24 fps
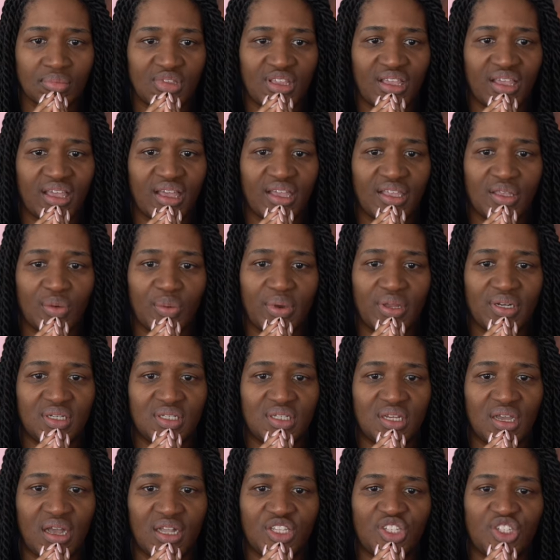Yeah, you went
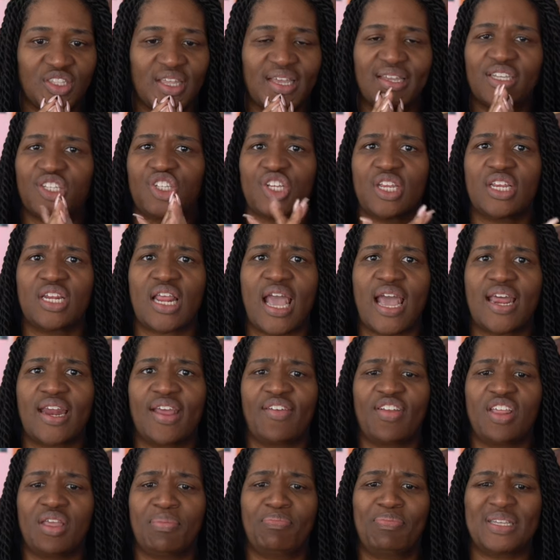and touched things you didn't have
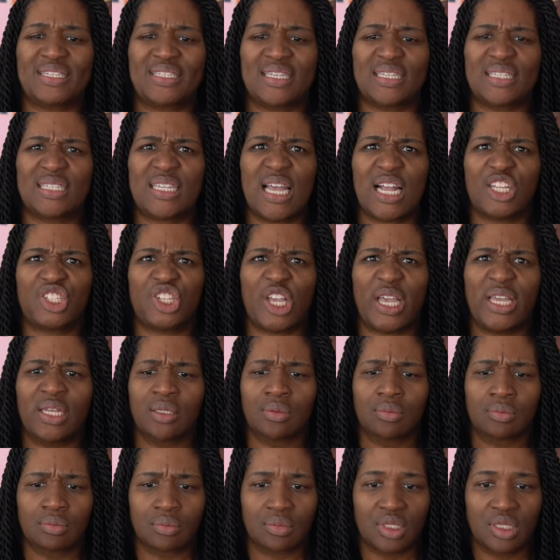any business
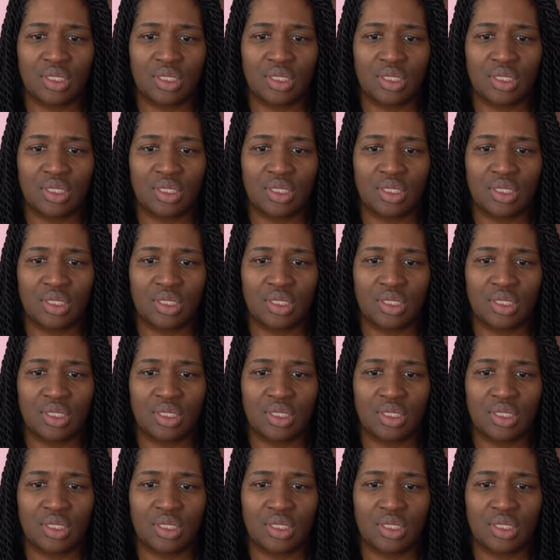touching.